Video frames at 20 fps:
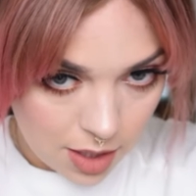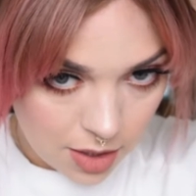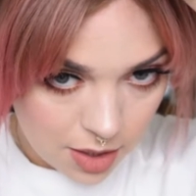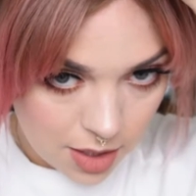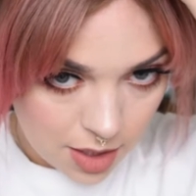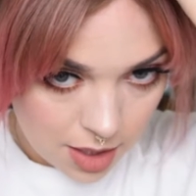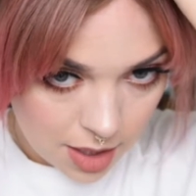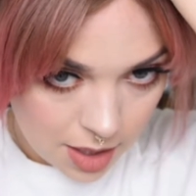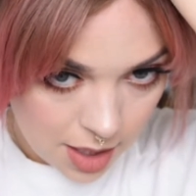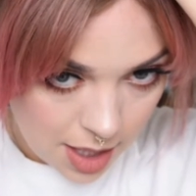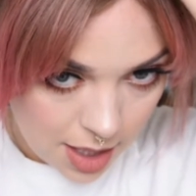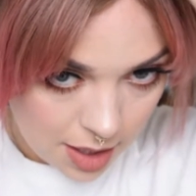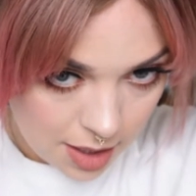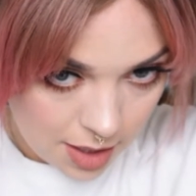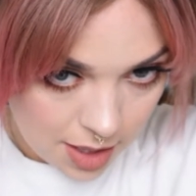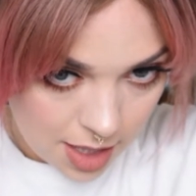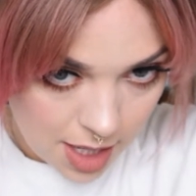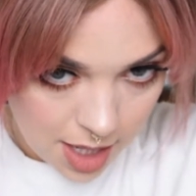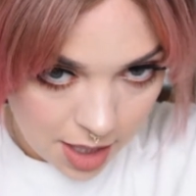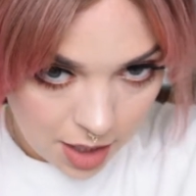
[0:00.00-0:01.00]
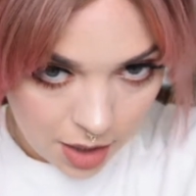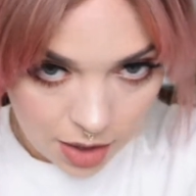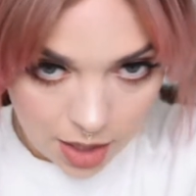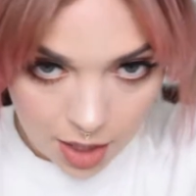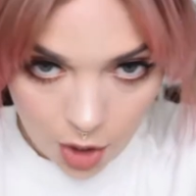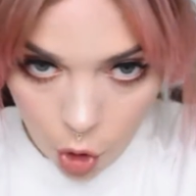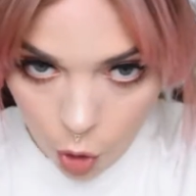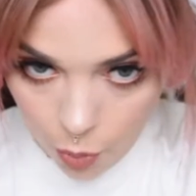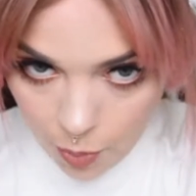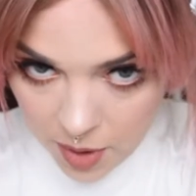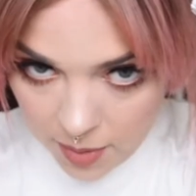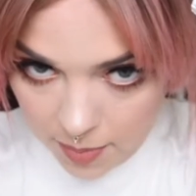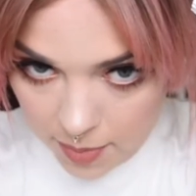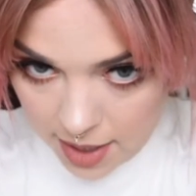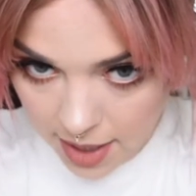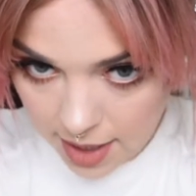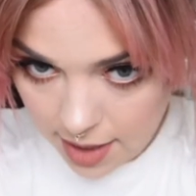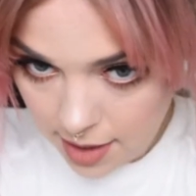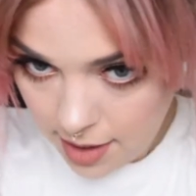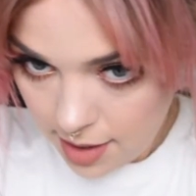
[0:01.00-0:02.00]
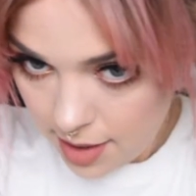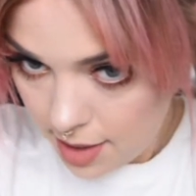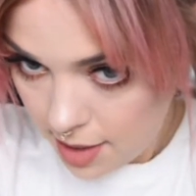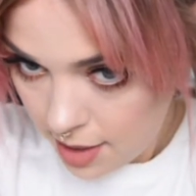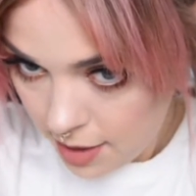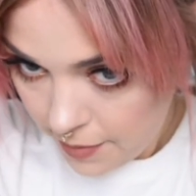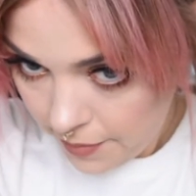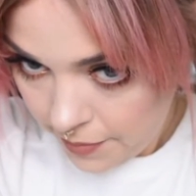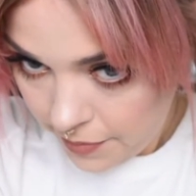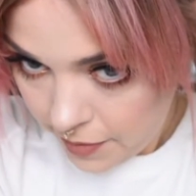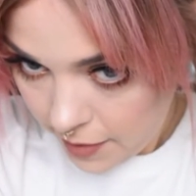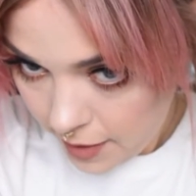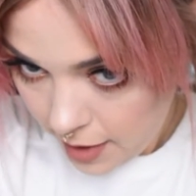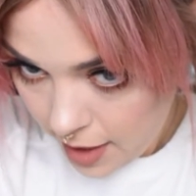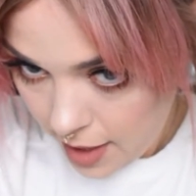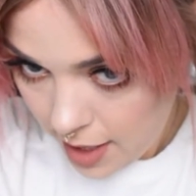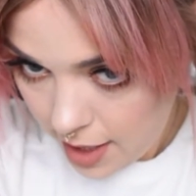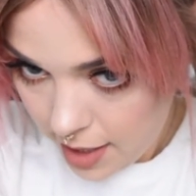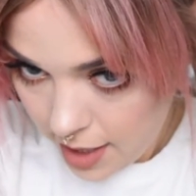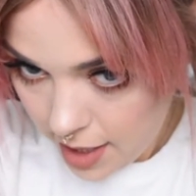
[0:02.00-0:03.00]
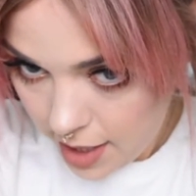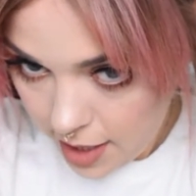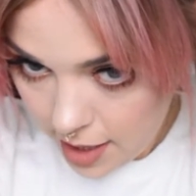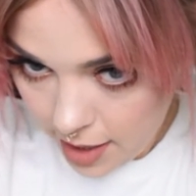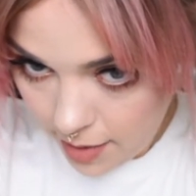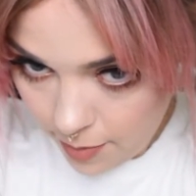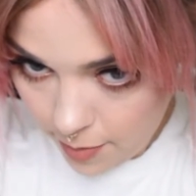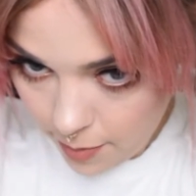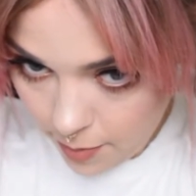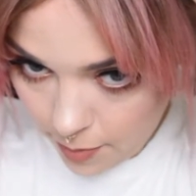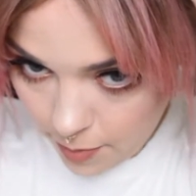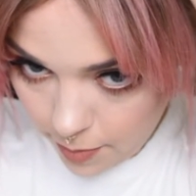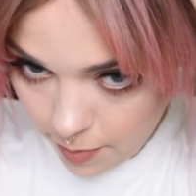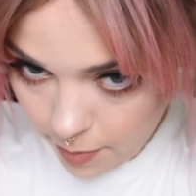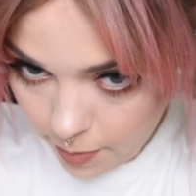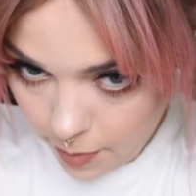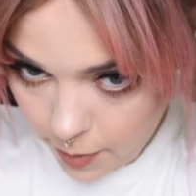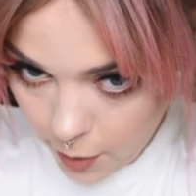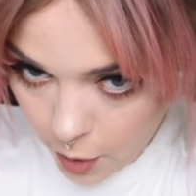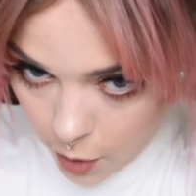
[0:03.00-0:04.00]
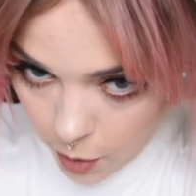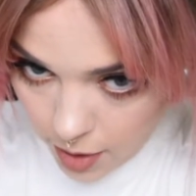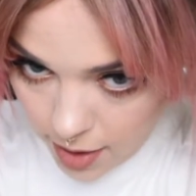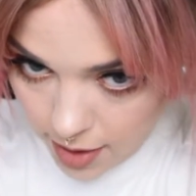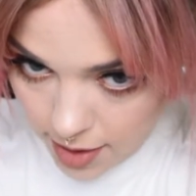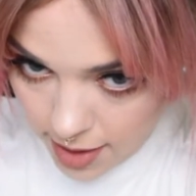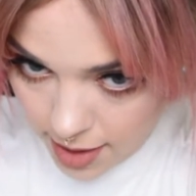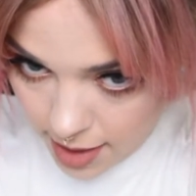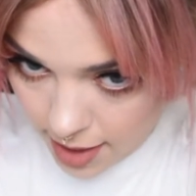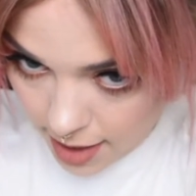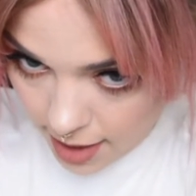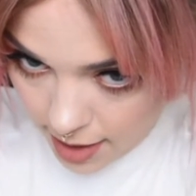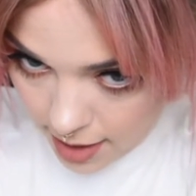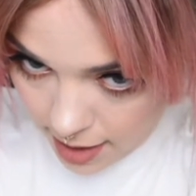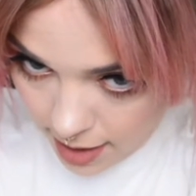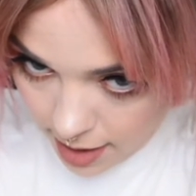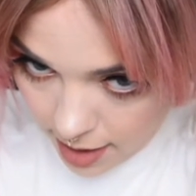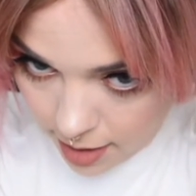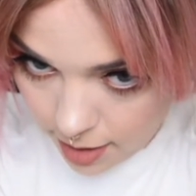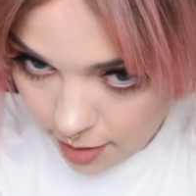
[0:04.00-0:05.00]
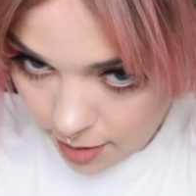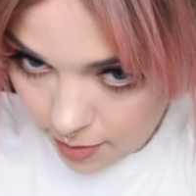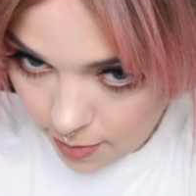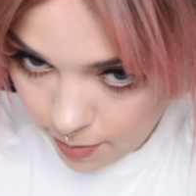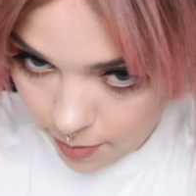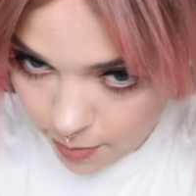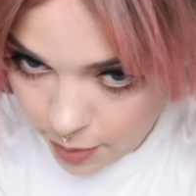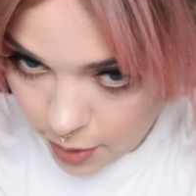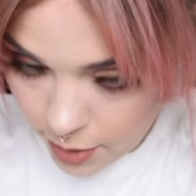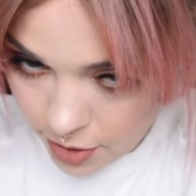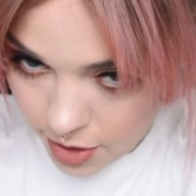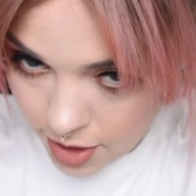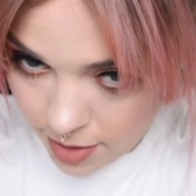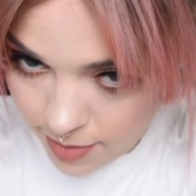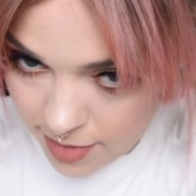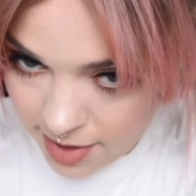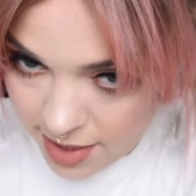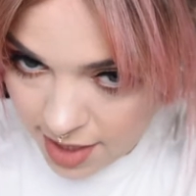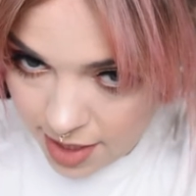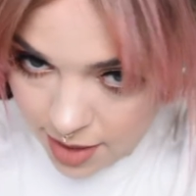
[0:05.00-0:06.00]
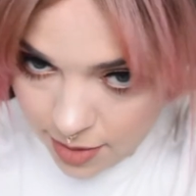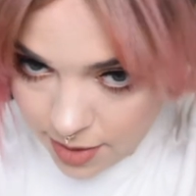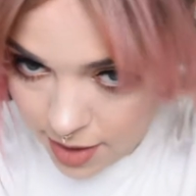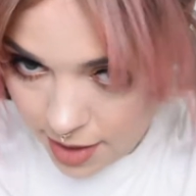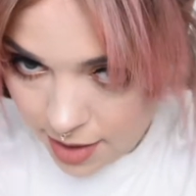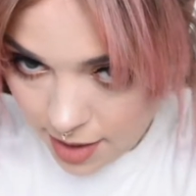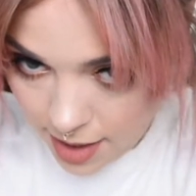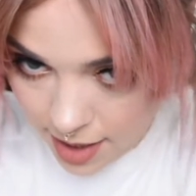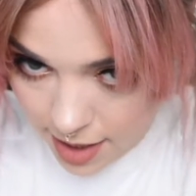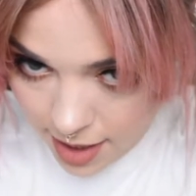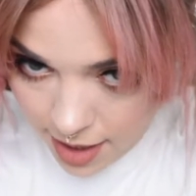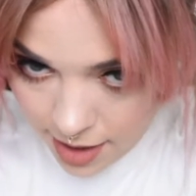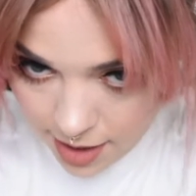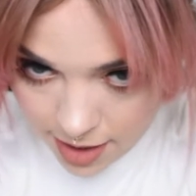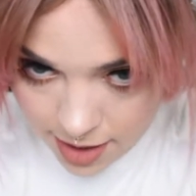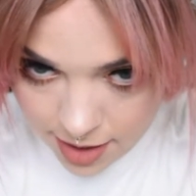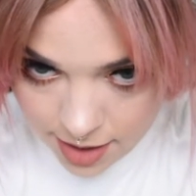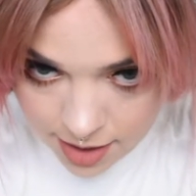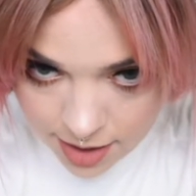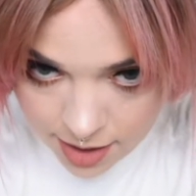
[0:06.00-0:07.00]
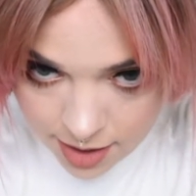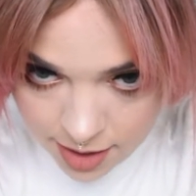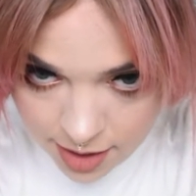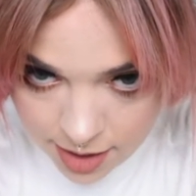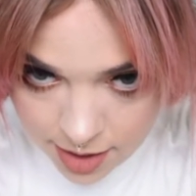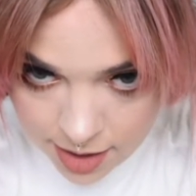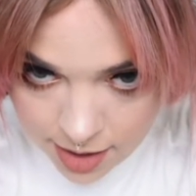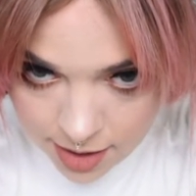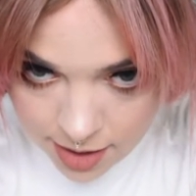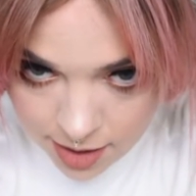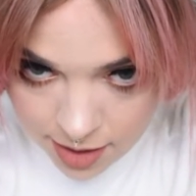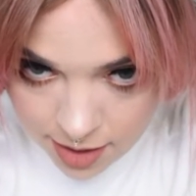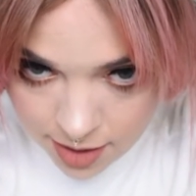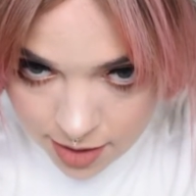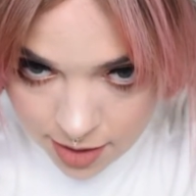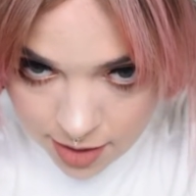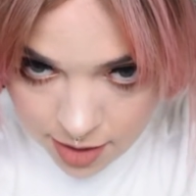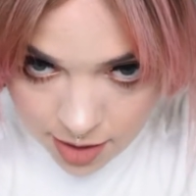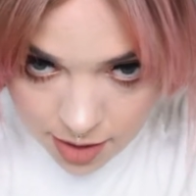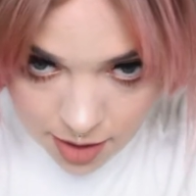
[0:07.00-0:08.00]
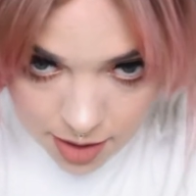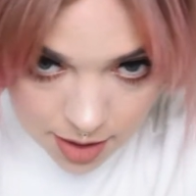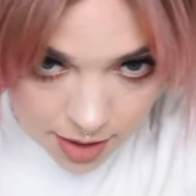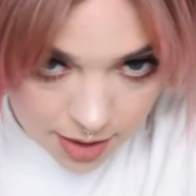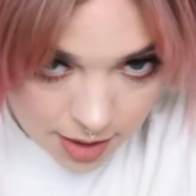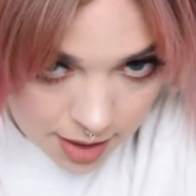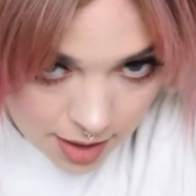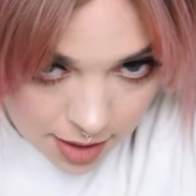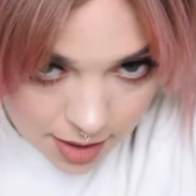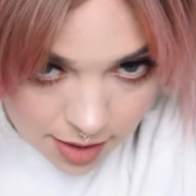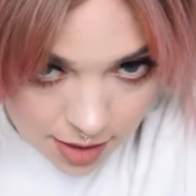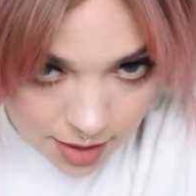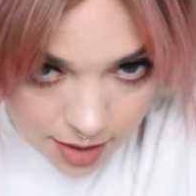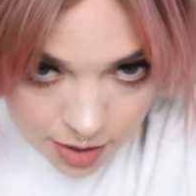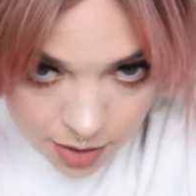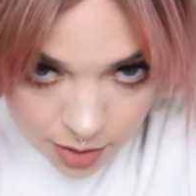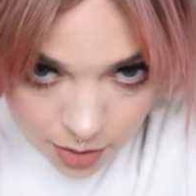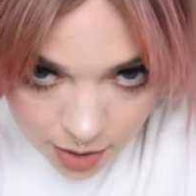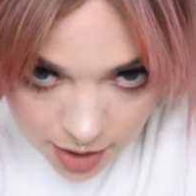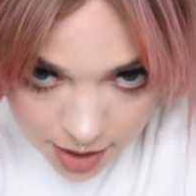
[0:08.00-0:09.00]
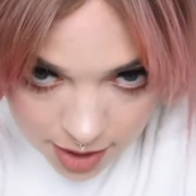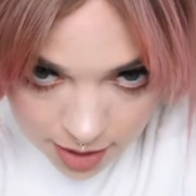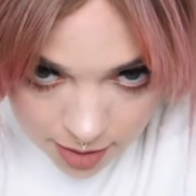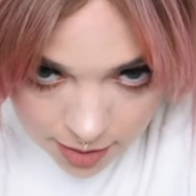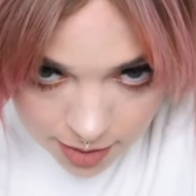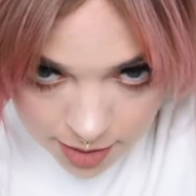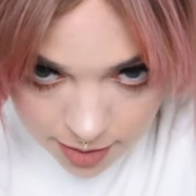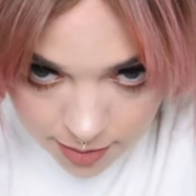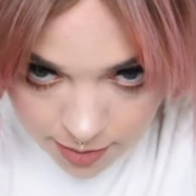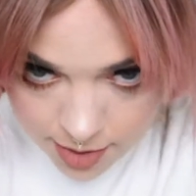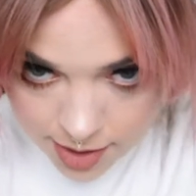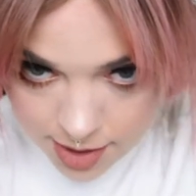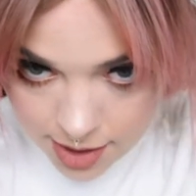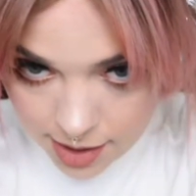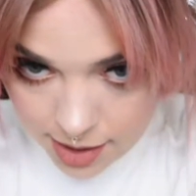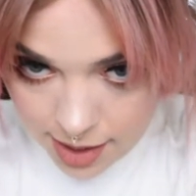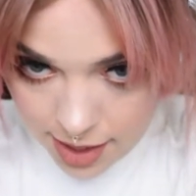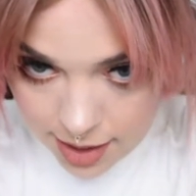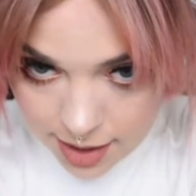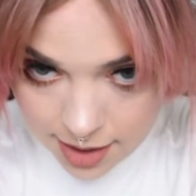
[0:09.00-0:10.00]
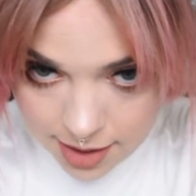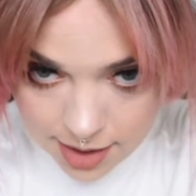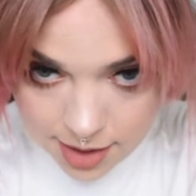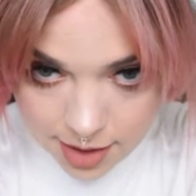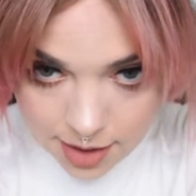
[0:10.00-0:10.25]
just kind of take the open pins and I go inside and I push them down in the hair. And then you kind of select